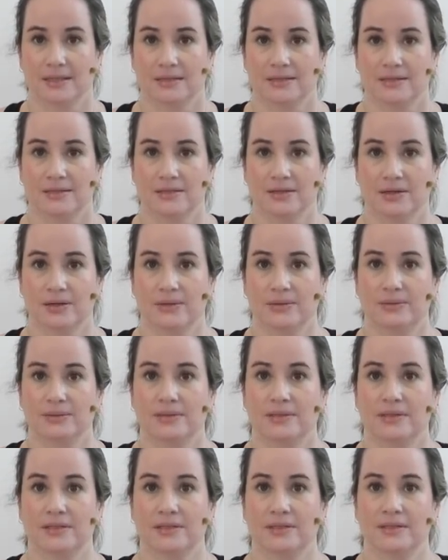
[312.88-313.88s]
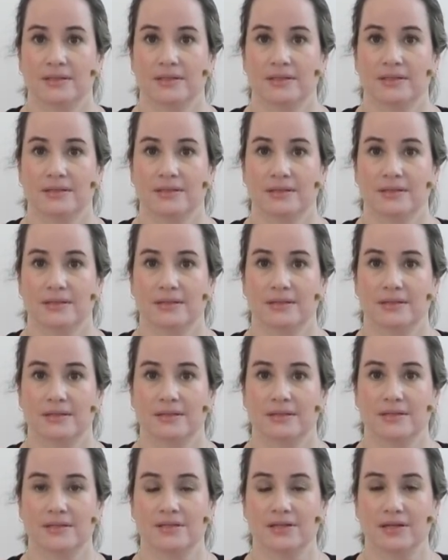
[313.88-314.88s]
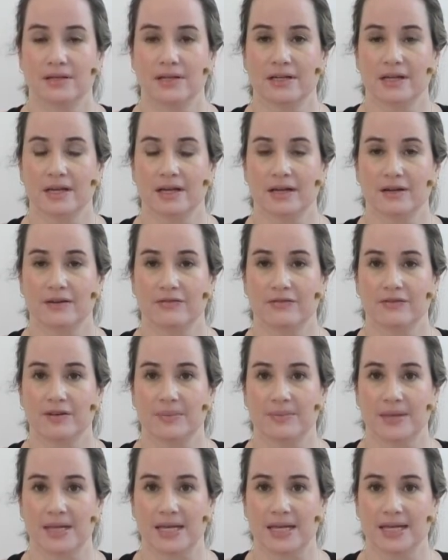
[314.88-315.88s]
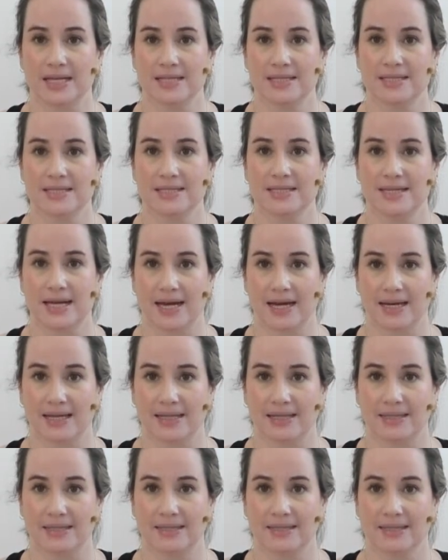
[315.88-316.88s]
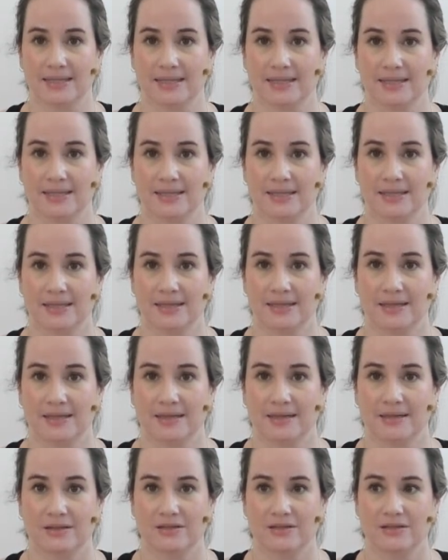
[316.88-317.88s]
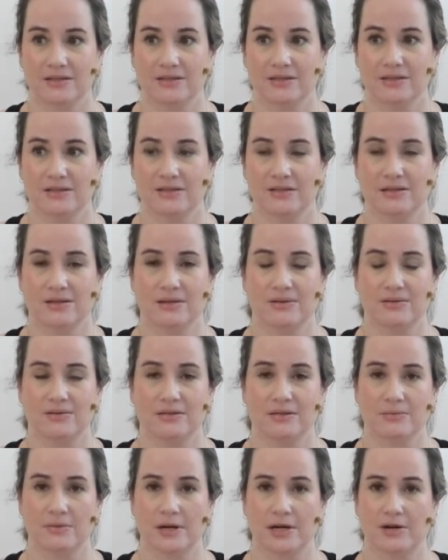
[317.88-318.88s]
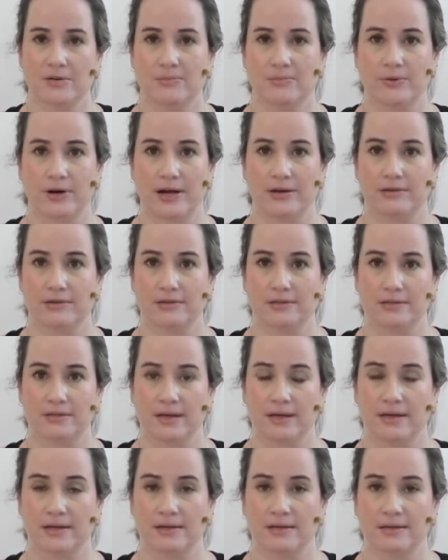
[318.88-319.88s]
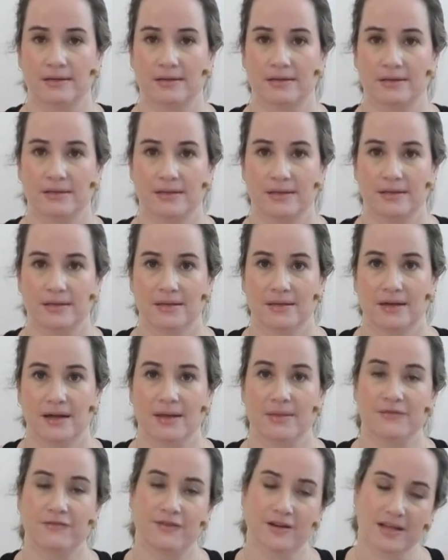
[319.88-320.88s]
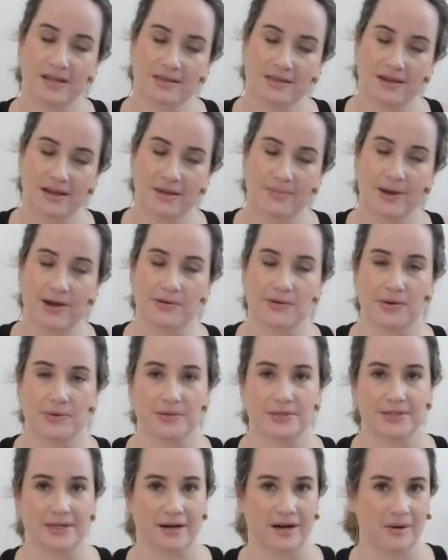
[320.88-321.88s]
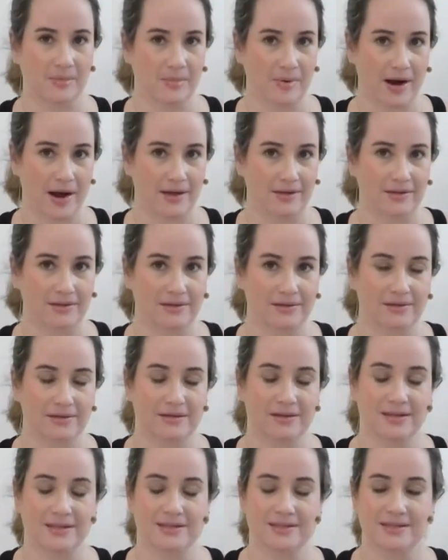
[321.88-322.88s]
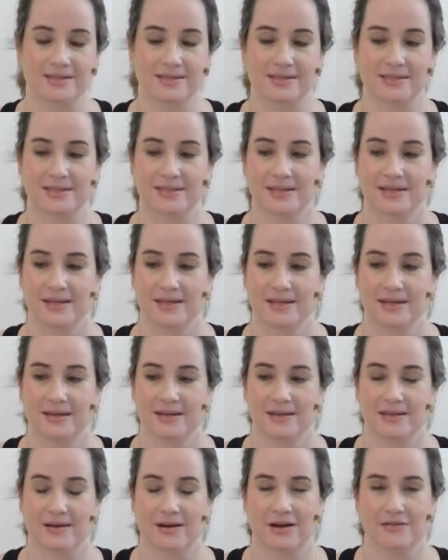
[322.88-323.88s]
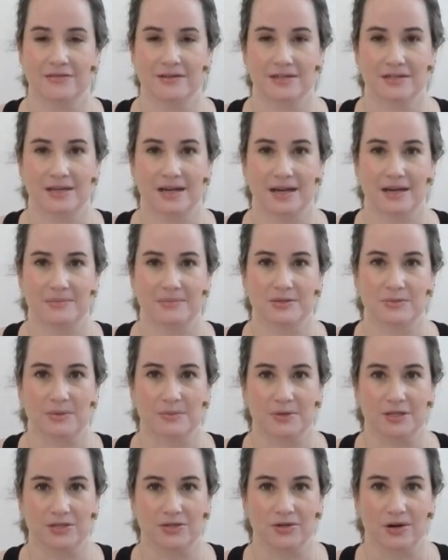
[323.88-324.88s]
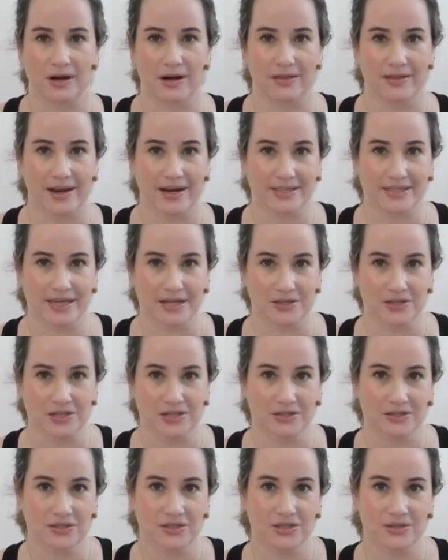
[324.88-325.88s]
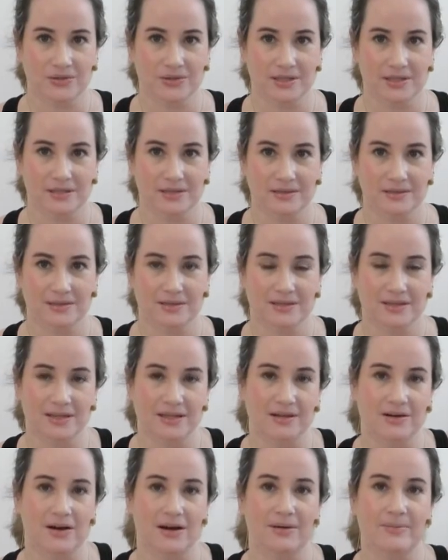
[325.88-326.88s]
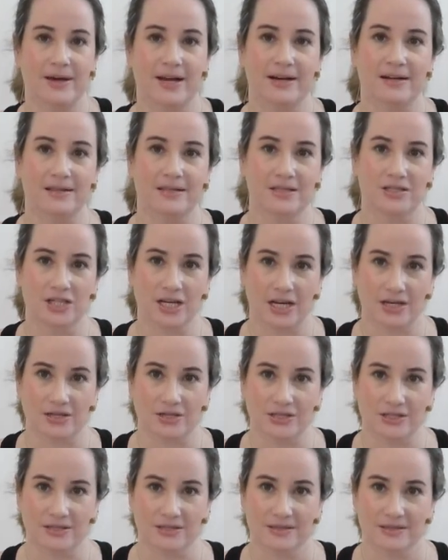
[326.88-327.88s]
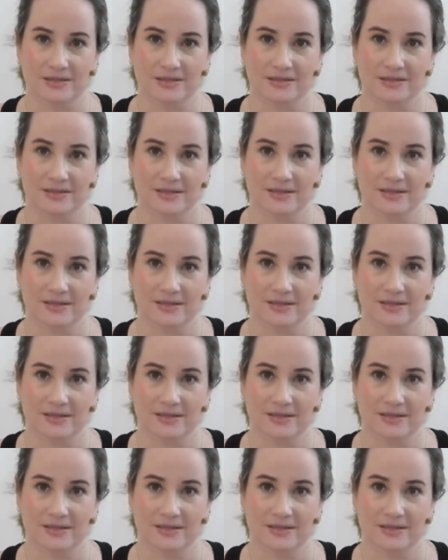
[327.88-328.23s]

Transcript: So, starting from the inside, just start to notice what your breath is like. And the funny thing about noticing our breath is that oftentimes when we draw that attention to it, it automatically changes